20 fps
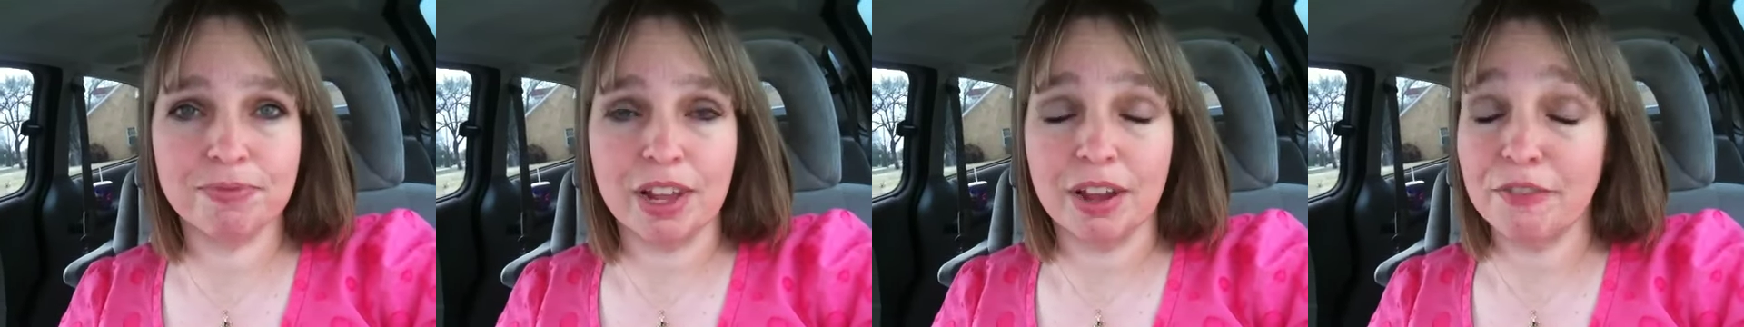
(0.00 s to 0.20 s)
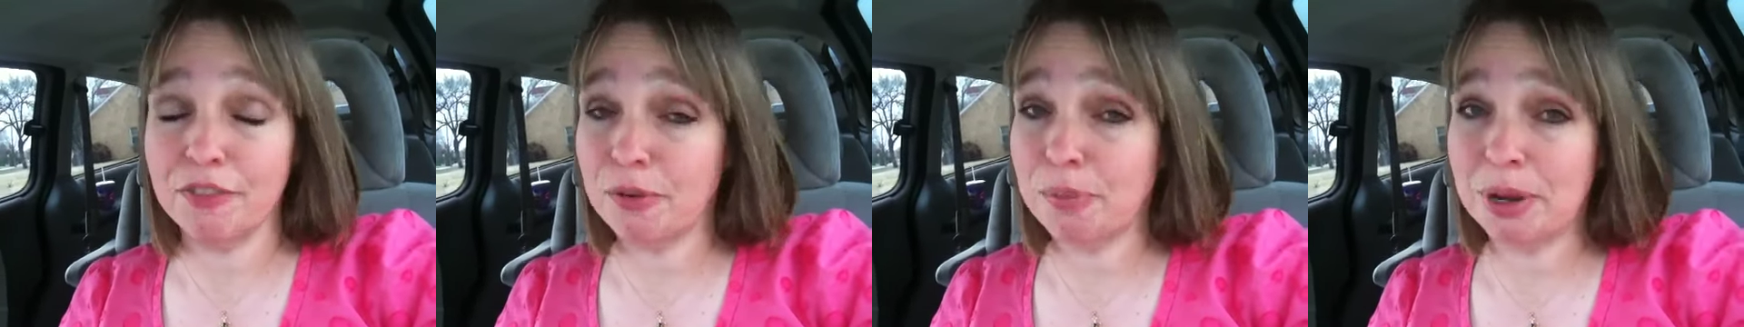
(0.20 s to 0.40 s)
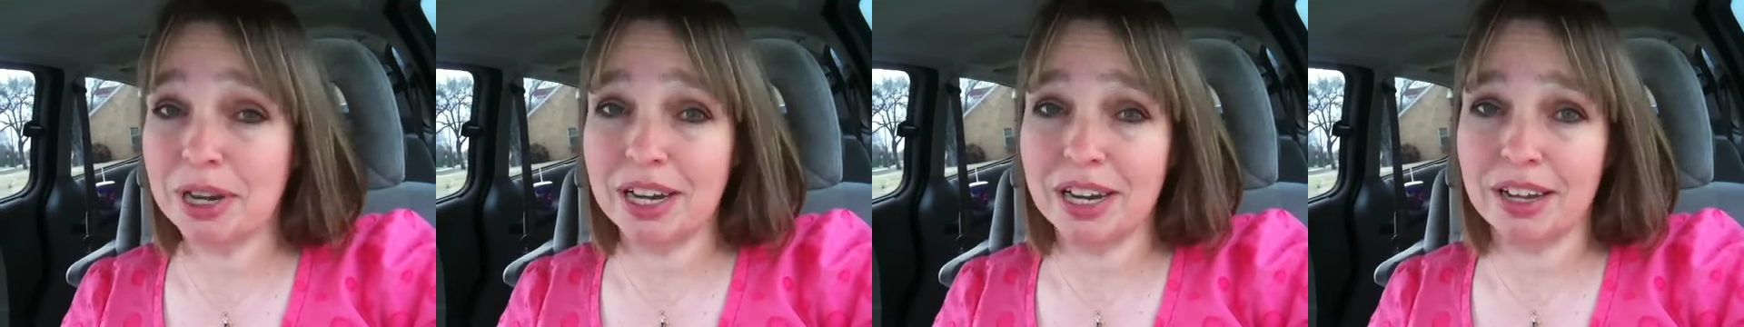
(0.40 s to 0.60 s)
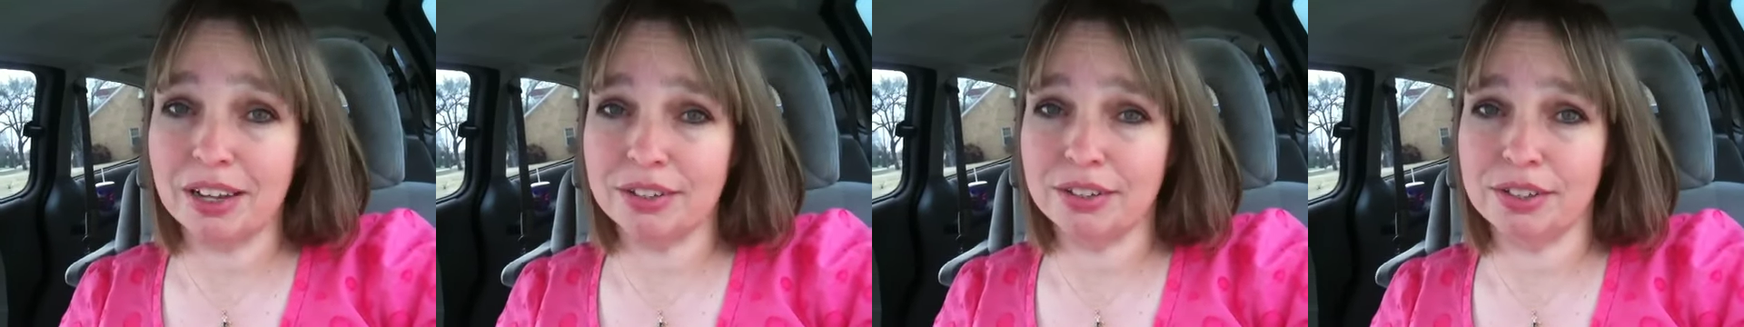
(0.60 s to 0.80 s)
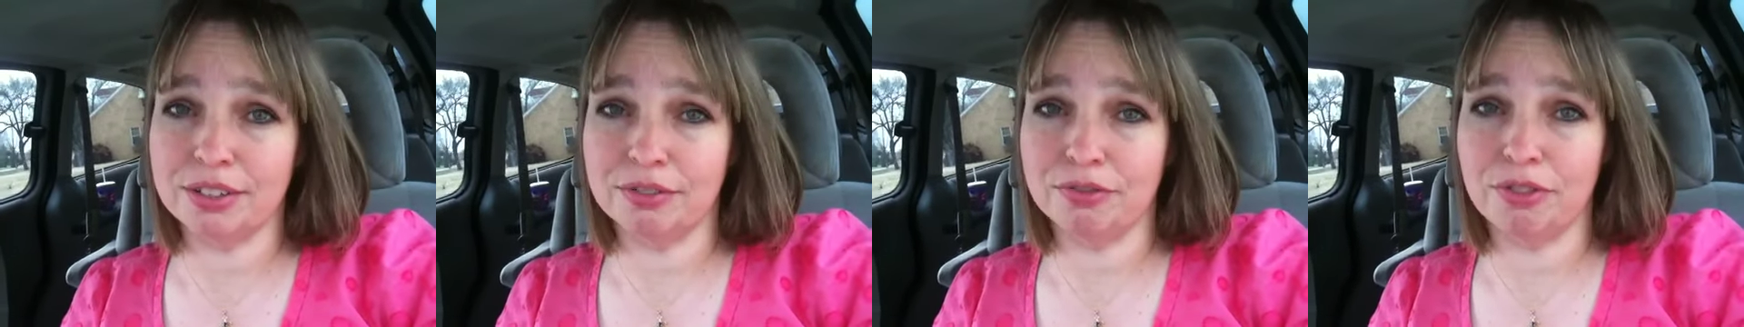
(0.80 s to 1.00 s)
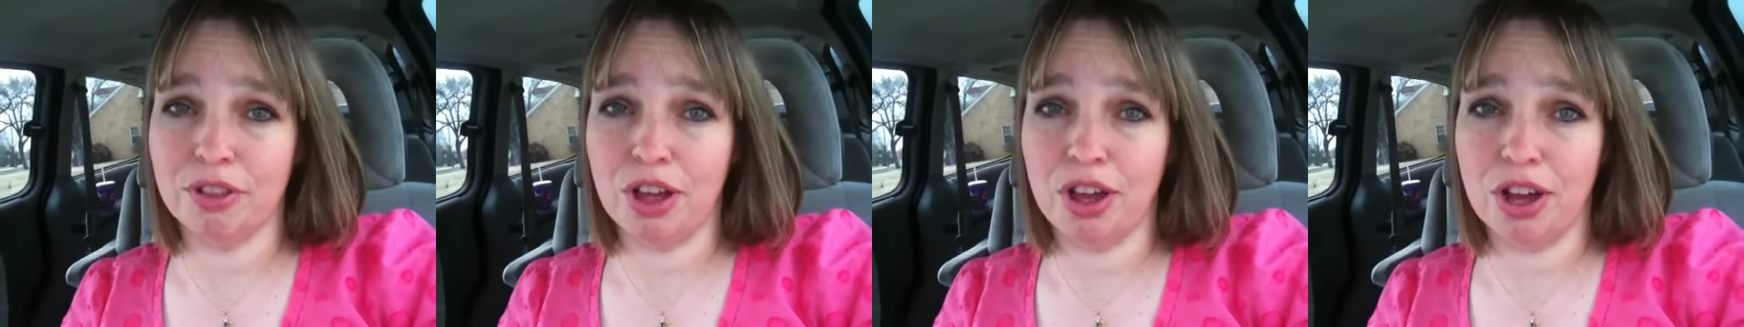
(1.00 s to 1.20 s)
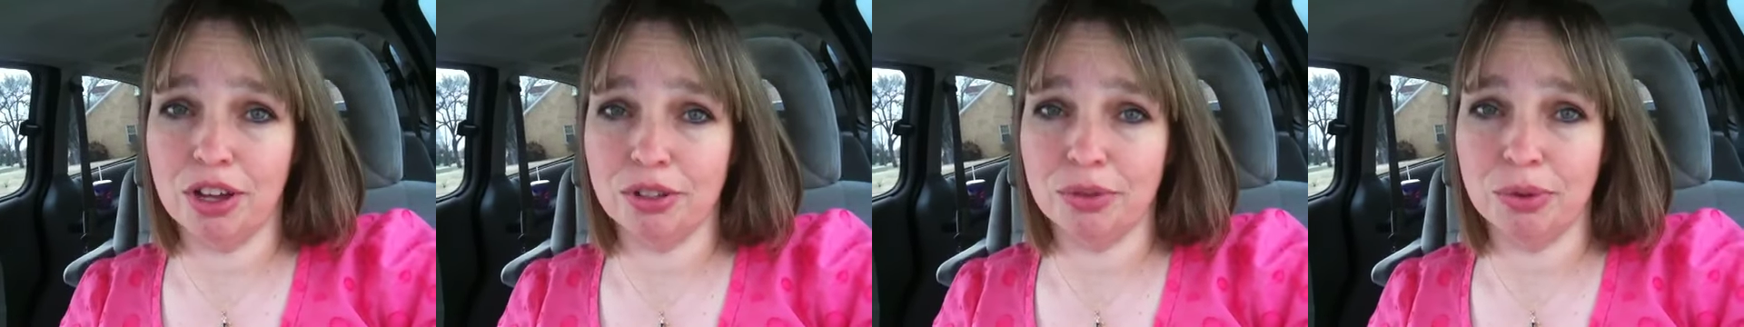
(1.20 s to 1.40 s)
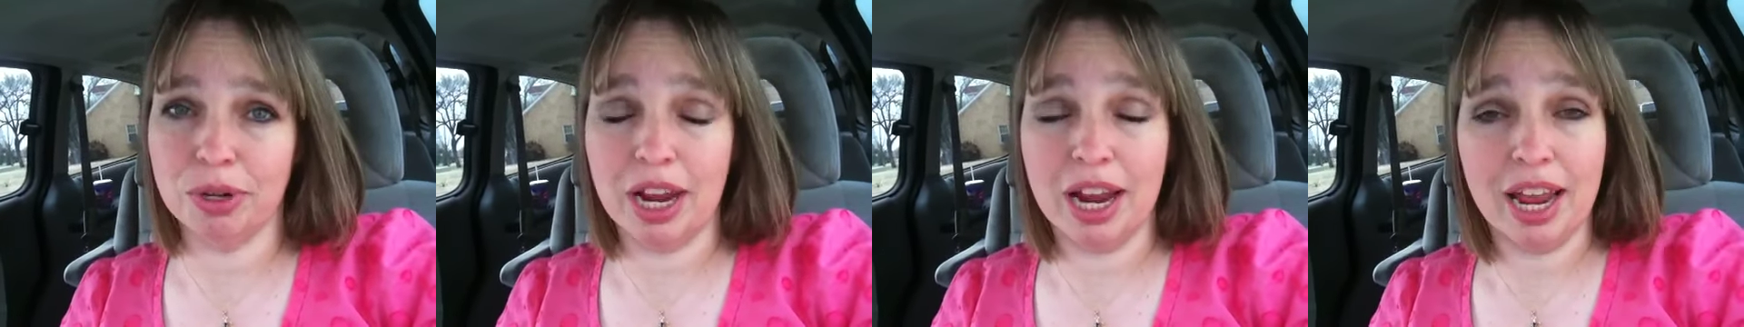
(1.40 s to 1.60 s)
everybody else's
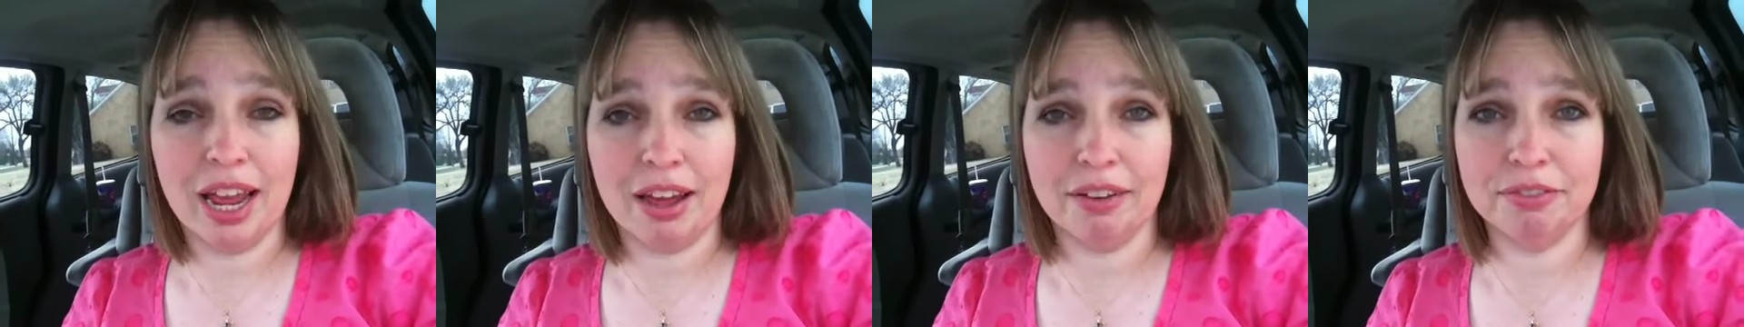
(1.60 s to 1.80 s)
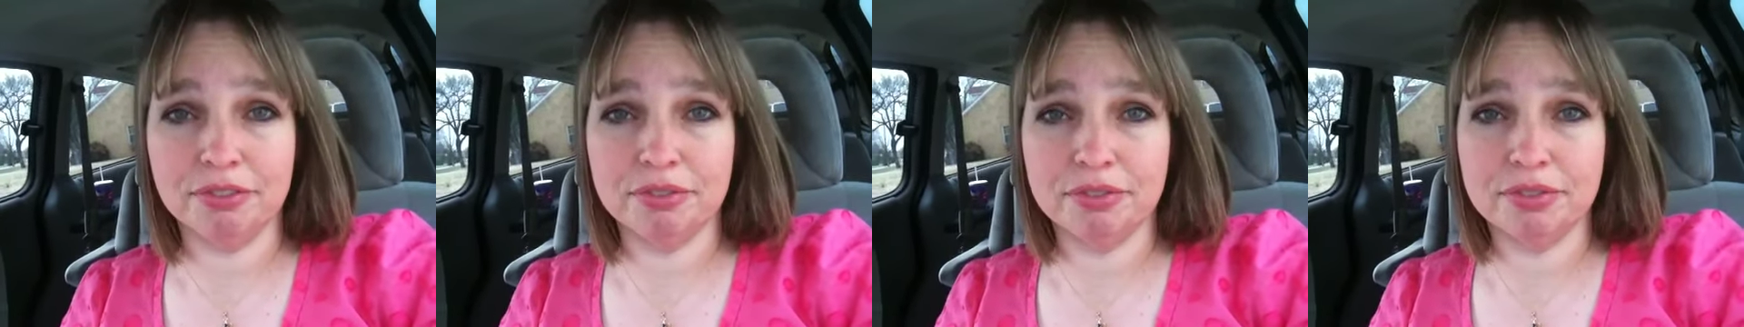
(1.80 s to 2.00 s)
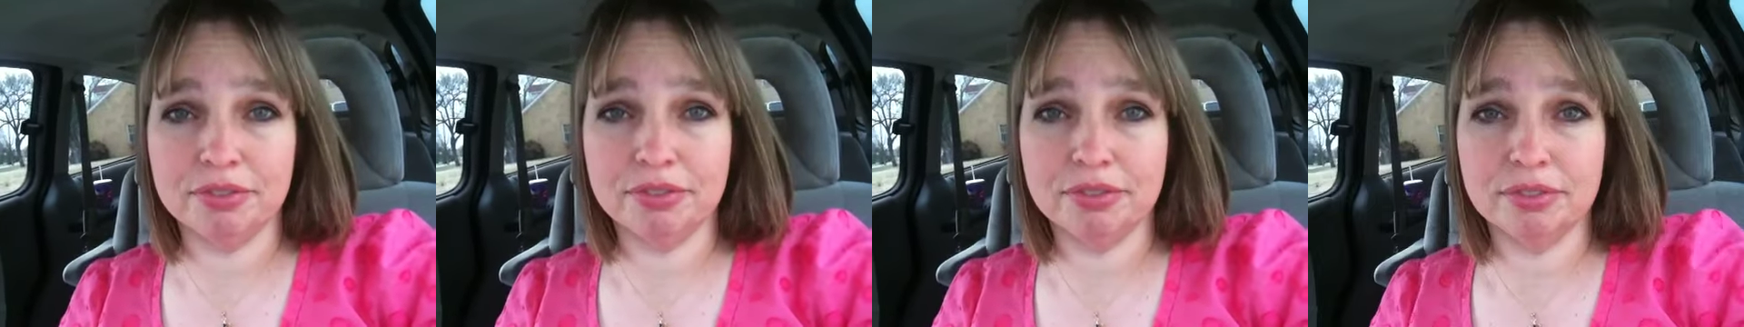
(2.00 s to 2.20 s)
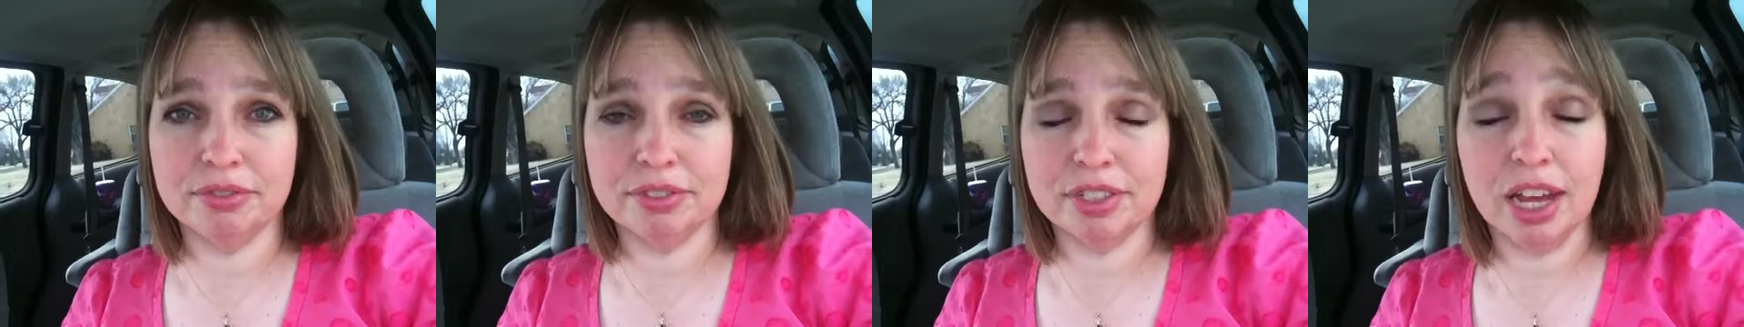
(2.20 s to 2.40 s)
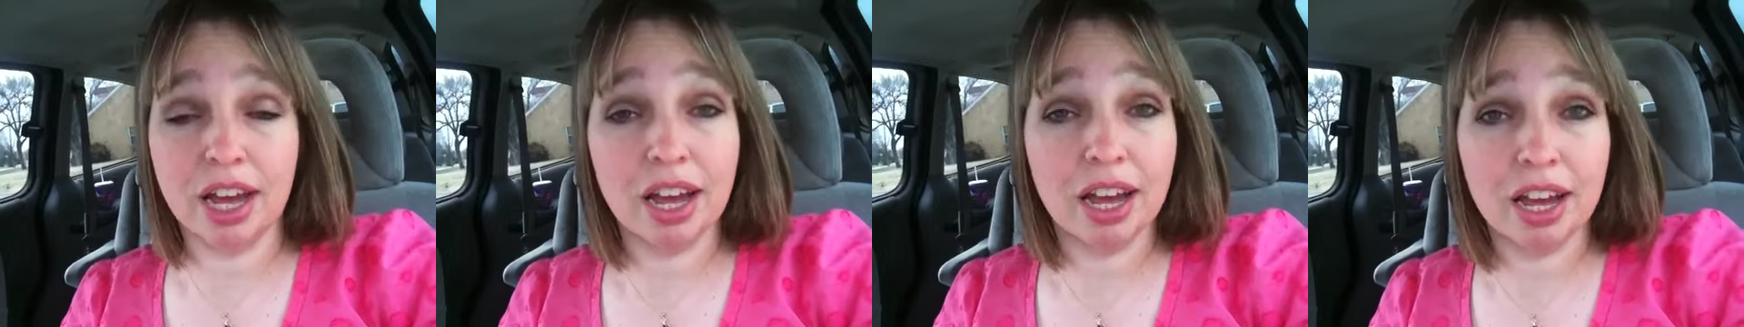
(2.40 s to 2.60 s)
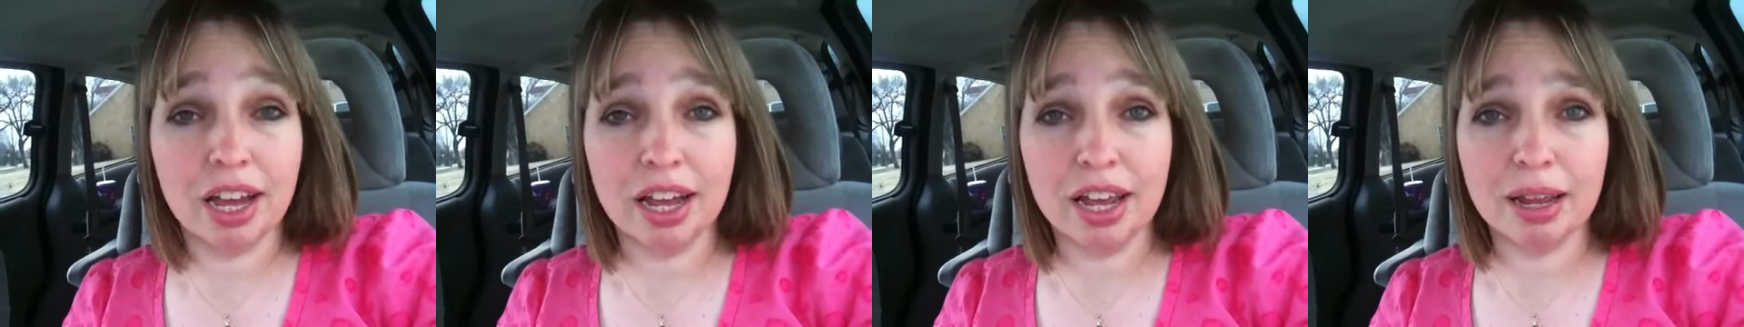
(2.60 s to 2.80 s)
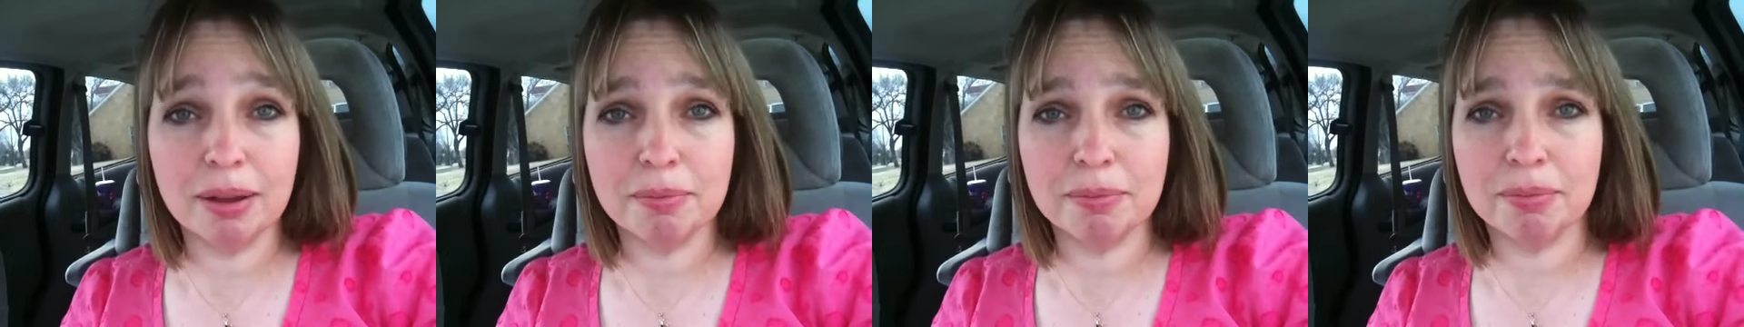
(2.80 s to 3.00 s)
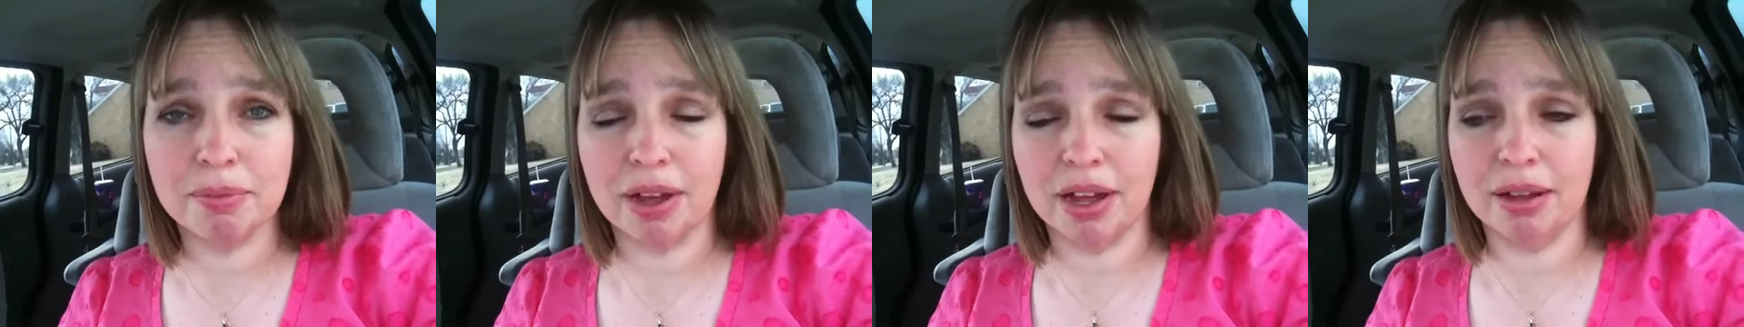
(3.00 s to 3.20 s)
vlogs when I have
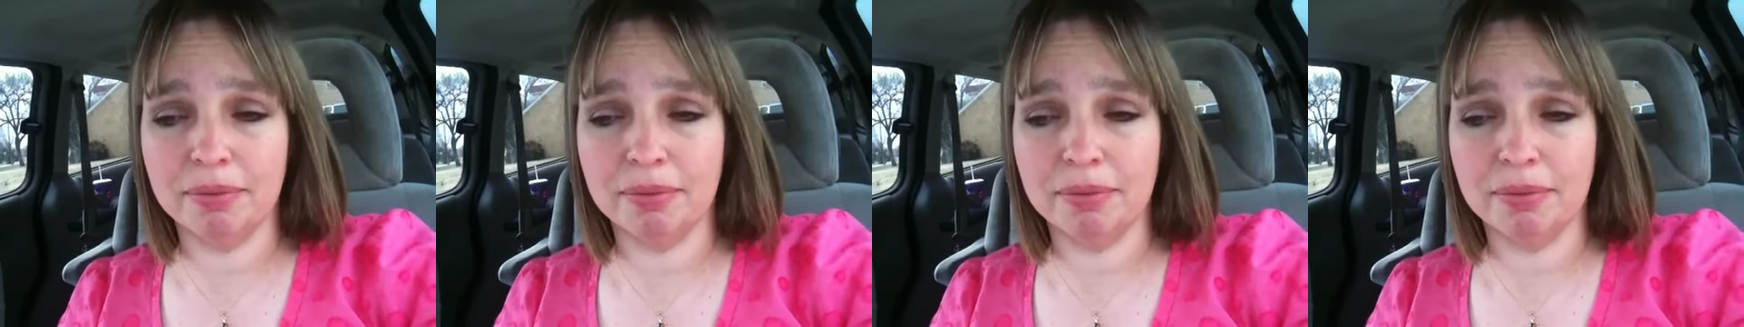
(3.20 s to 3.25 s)
time.